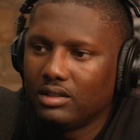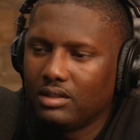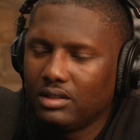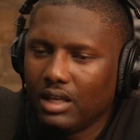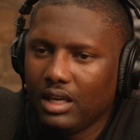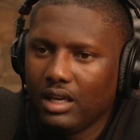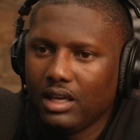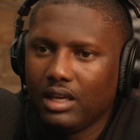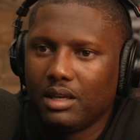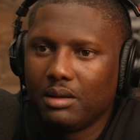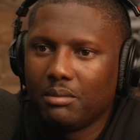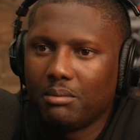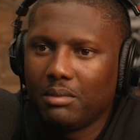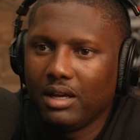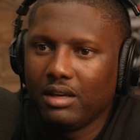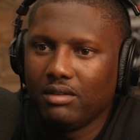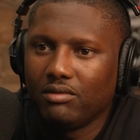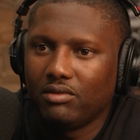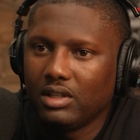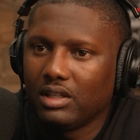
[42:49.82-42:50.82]
dang,
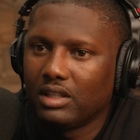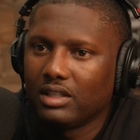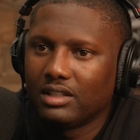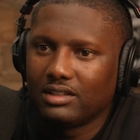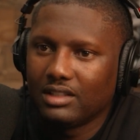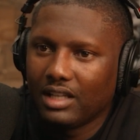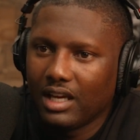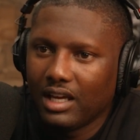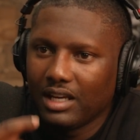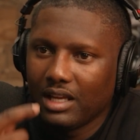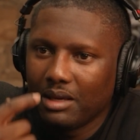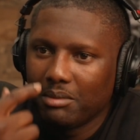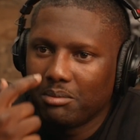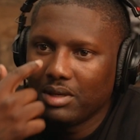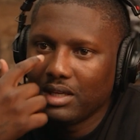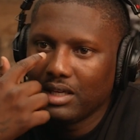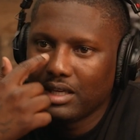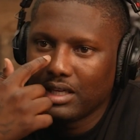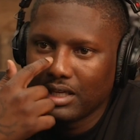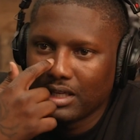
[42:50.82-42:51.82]
Mike Vick is not that
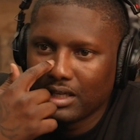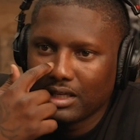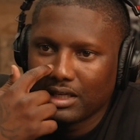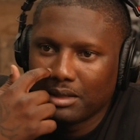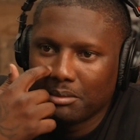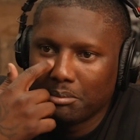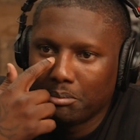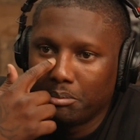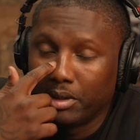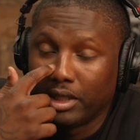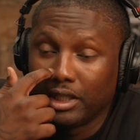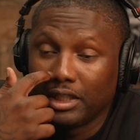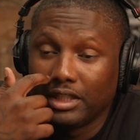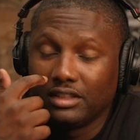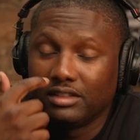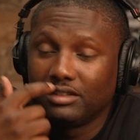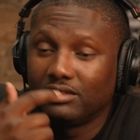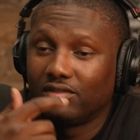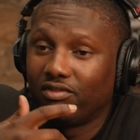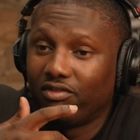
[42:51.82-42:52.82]
big. But
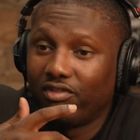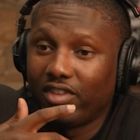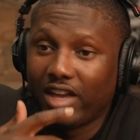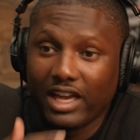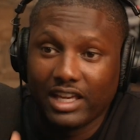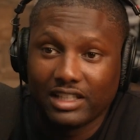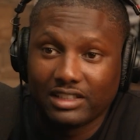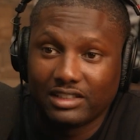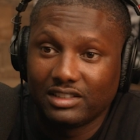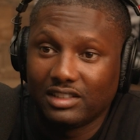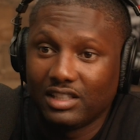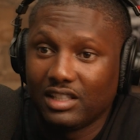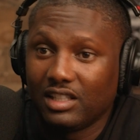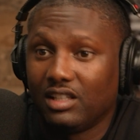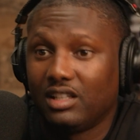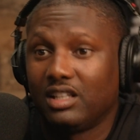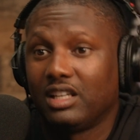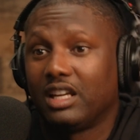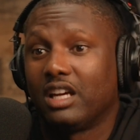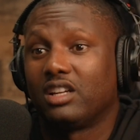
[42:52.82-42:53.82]
he's fast as
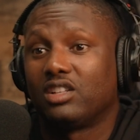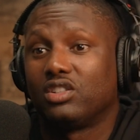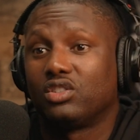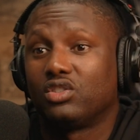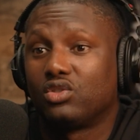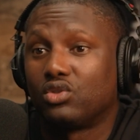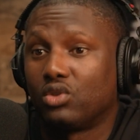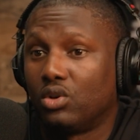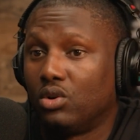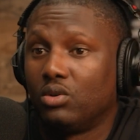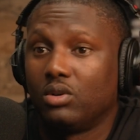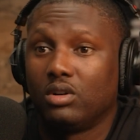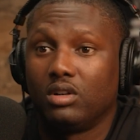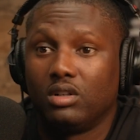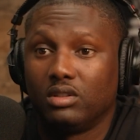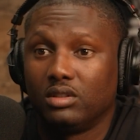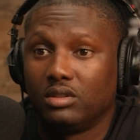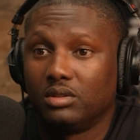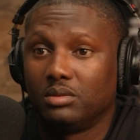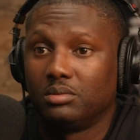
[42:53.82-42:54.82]
hell and got a strong
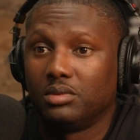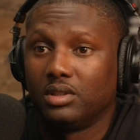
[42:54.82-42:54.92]
arm.